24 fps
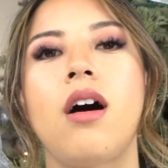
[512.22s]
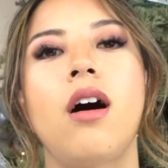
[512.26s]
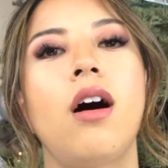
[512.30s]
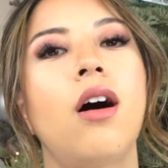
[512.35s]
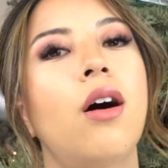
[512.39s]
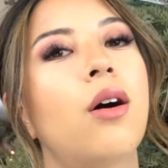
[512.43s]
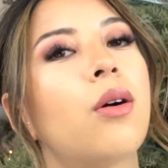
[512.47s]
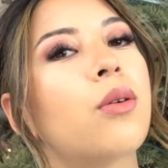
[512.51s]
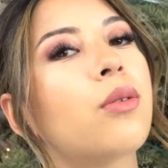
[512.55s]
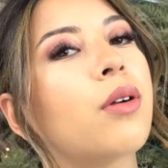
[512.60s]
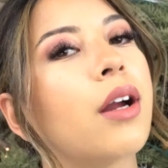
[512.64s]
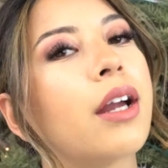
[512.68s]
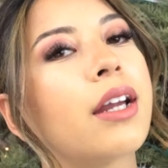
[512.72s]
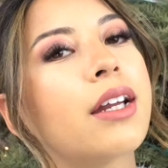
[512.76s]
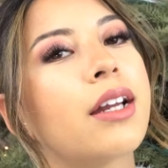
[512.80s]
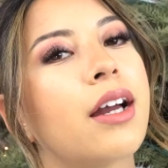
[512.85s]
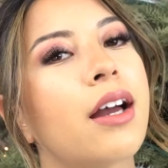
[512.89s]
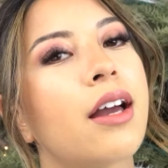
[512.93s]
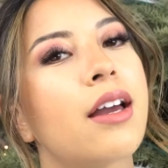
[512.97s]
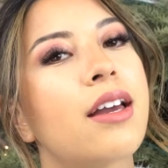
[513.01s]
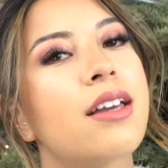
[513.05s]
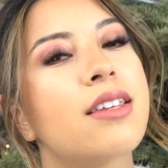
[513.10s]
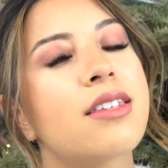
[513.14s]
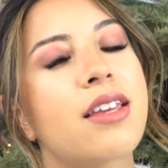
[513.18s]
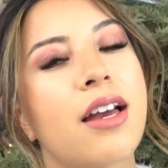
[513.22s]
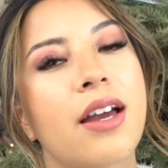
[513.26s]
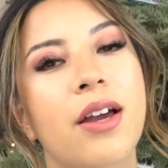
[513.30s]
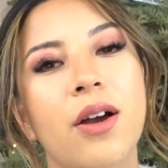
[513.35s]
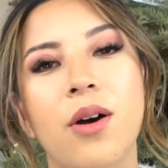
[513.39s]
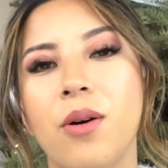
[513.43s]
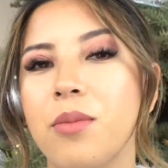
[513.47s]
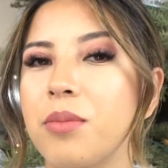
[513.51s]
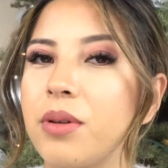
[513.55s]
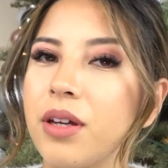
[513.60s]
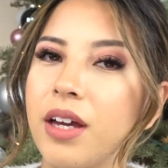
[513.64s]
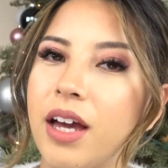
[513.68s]
Alright guys, I
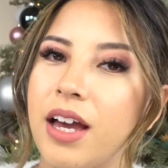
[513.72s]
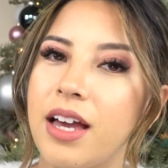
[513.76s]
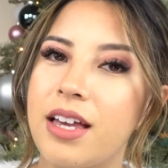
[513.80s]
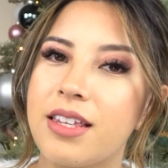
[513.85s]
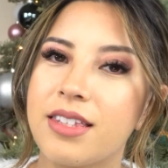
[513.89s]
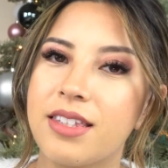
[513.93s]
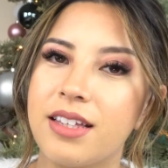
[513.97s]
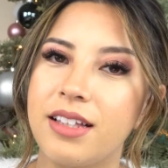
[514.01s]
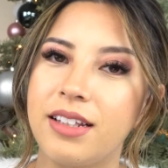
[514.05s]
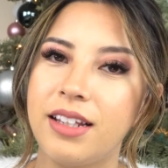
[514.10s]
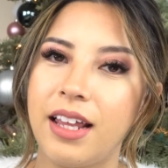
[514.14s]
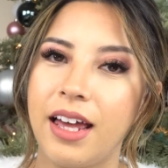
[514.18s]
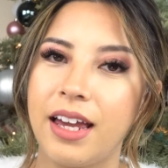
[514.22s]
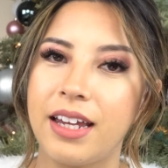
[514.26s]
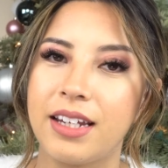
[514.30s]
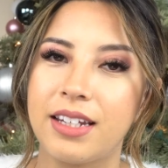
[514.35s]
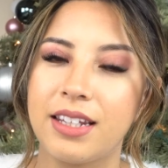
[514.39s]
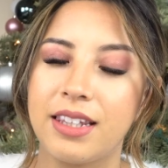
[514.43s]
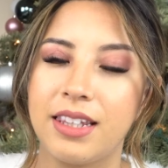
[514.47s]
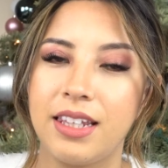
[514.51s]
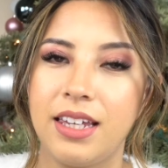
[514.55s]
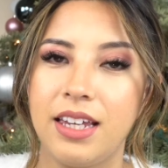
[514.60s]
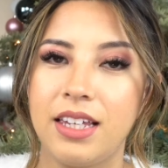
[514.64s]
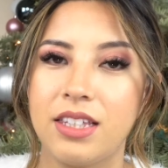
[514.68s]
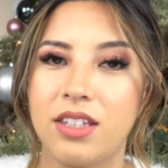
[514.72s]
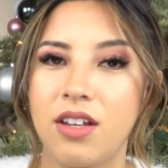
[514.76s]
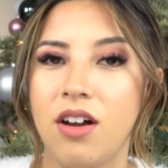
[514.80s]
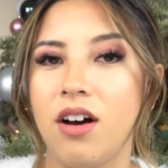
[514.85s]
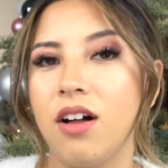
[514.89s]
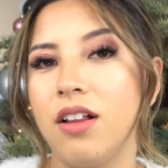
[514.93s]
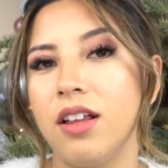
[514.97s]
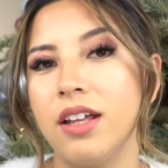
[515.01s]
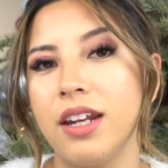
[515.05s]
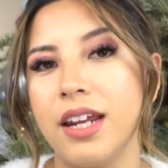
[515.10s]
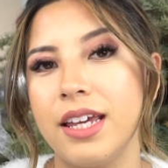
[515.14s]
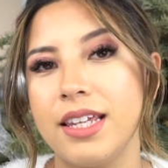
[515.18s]
hope you guys liked these
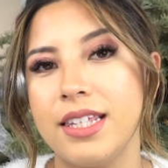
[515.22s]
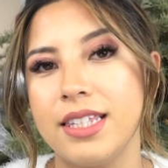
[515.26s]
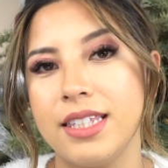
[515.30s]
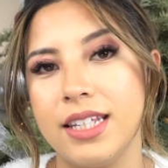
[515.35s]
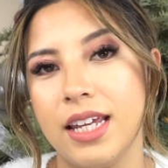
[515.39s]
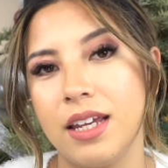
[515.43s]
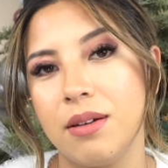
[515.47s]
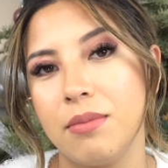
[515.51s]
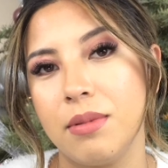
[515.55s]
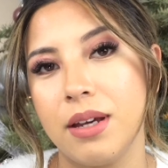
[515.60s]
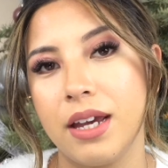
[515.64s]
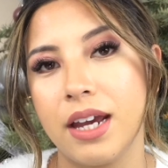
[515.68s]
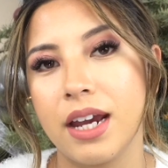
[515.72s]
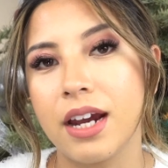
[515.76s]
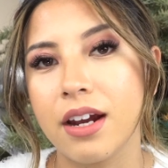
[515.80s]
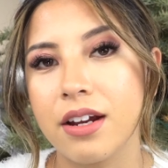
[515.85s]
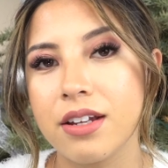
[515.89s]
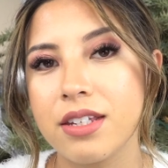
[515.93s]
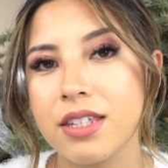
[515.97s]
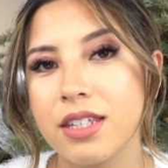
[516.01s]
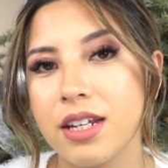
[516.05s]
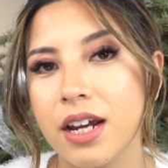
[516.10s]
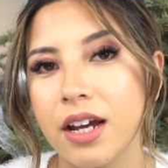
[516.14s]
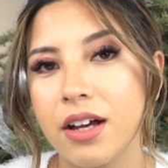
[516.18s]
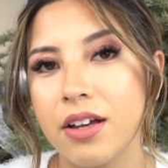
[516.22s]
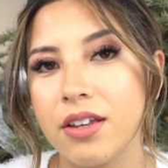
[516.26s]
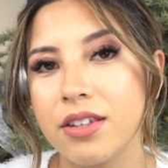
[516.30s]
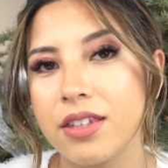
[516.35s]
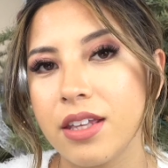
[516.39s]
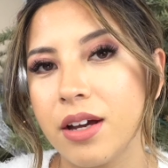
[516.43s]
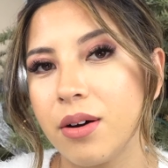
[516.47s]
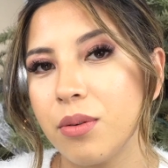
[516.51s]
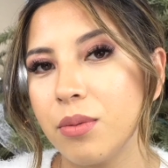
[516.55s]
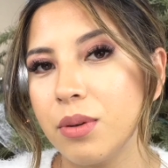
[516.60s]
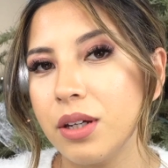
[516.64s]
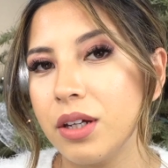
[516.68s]
holiday statement hairstyles
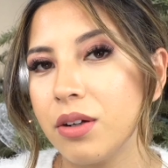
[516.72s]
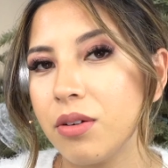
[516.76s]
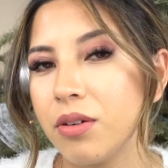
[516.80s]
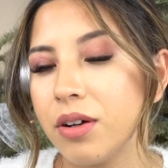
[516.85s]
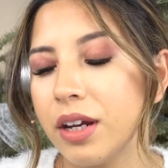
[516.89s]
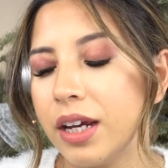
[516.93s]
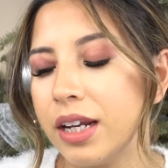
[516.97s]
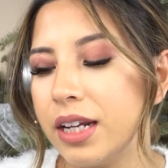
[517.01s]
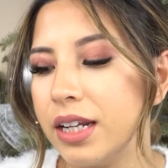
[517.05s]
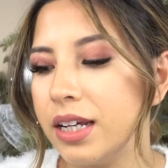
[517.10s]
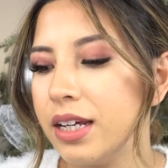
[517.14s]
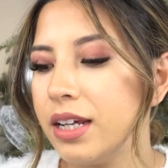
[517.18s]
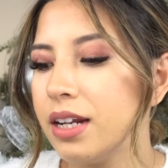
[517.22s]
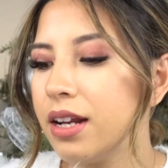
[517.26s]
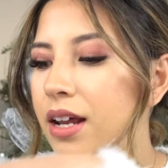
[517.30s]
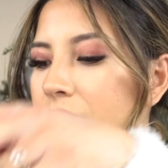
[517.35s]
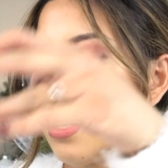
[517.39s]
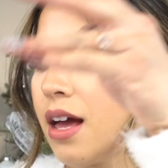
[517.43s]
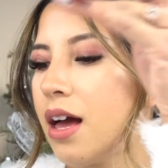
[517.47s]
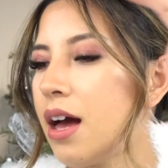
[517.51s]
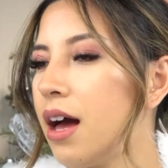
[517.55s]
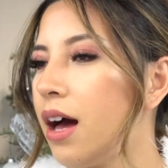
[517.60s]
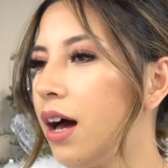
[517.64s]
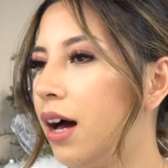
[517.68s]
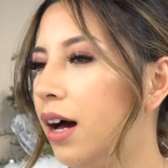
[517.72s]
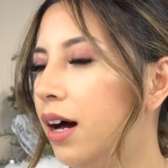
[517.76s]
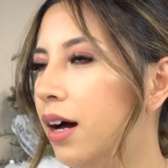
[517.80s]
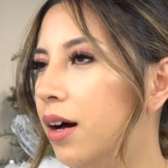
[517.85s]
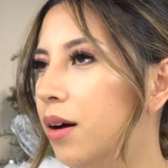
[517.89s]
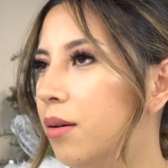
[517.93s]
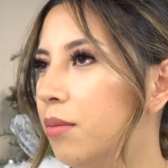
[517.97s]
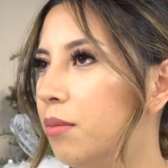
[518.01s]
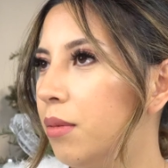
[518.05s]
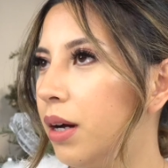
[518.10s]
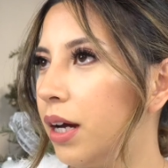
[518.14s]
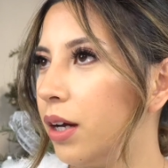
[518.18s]
that we created.
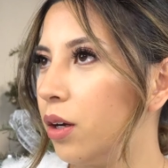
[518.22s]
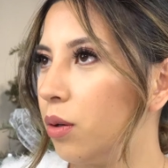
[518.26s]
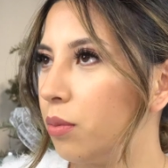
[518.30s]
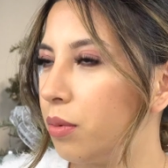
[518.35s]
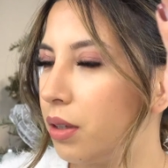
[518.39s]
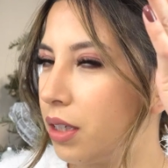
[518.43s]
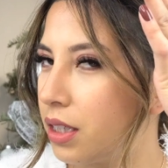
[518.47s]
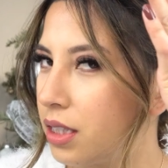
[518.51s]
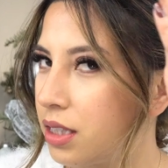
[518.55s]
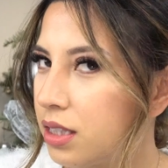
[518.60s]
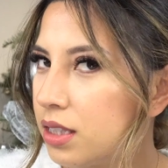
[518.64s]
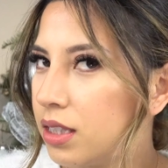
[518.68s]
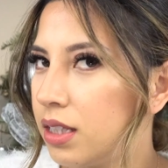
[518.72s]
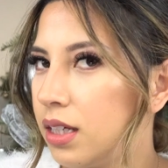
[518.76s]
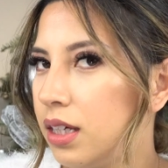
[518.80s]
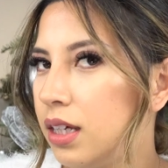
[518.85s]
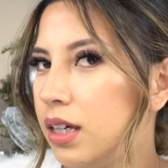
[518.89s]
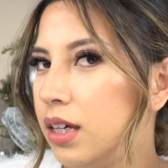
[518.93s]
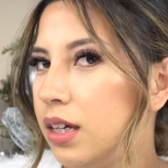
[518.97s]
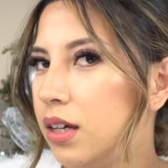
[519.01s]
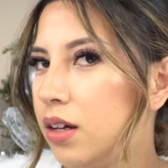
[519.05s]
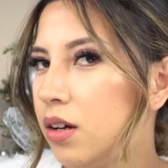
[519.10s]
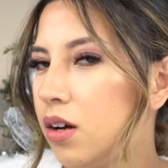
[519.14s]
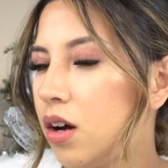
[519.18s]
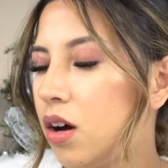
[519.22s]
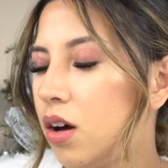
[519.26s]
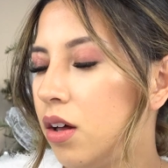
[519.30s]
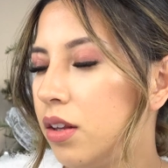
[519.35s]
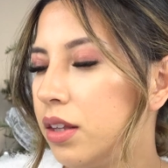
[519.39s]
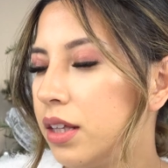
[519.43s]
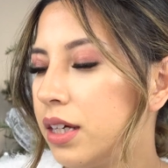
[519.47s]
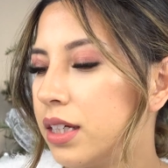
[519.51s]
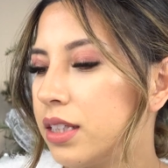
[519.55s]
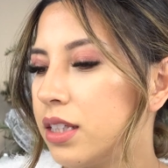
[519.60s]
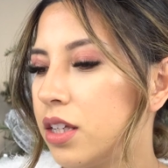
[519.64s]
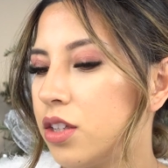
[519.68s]
I hope you could see all
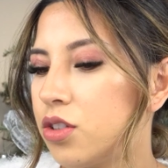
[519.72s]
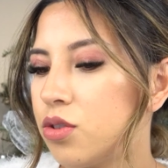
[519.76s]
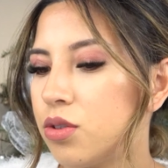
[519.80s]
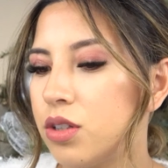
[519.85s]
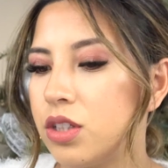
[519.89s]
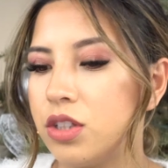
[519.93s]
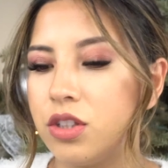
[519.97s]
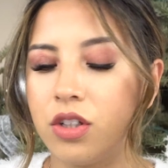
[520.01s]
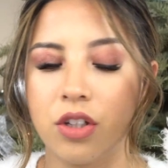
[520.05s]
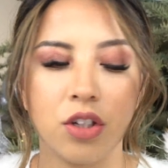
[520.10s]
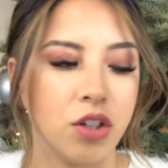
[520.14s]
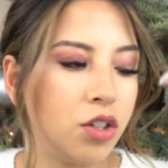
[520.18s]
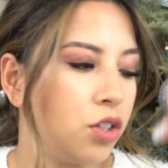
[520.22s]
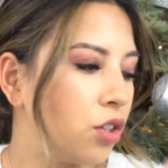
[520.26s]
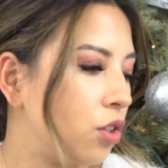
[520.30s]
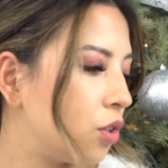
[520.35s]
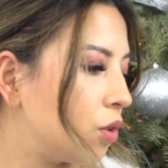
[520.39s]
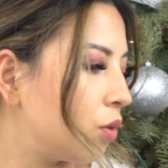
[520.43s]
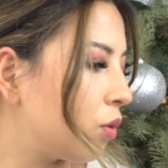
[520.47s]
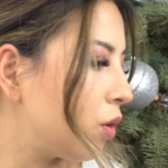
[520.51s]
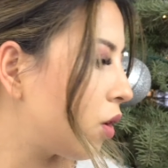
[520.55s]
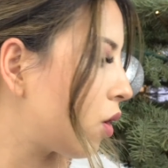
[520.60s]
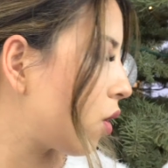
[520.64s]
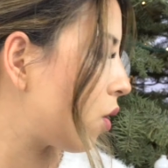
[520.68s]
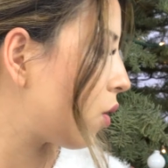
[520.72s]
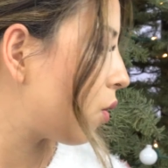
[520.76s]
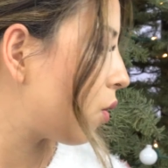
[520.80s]
the accessories you could do